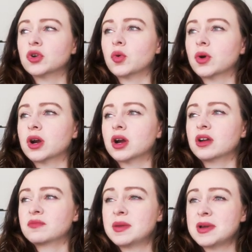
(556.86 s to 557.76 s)
or
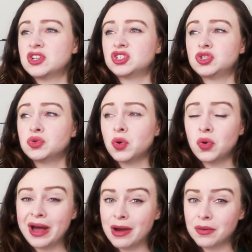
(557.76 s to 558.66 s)
if maybe I just do the
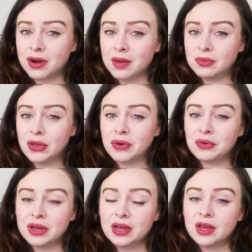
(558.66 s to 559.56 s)
whole hour
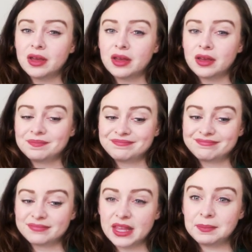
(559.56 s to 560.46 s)
upload.
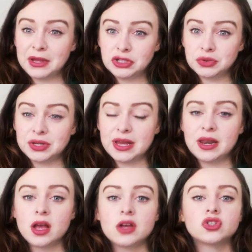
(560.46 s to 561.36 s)
I'm not sure
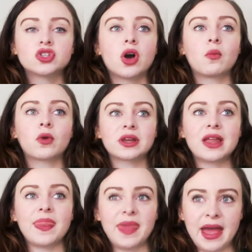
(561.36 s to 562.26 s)
yet. So I'm working
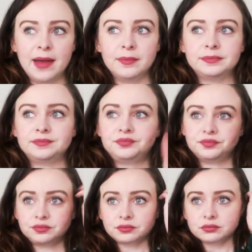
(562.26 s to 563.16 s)
on that.
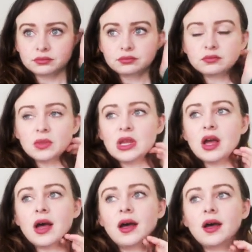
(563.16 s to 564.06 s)

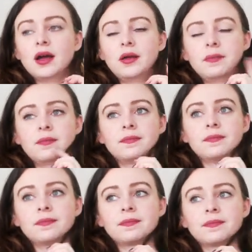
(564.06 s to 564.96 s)
And
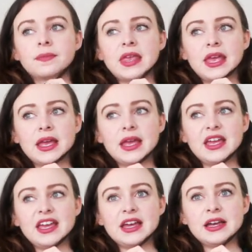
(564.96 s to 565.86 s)

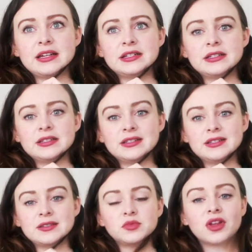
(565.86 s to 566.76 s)

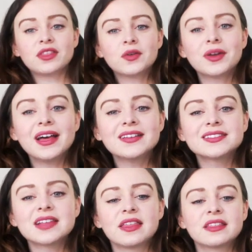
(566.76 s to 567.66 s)
I'm trying to think what
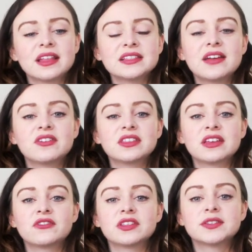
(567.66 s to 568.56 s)
else. I think that's
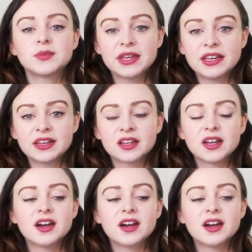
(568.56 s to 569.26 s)
everything for this week.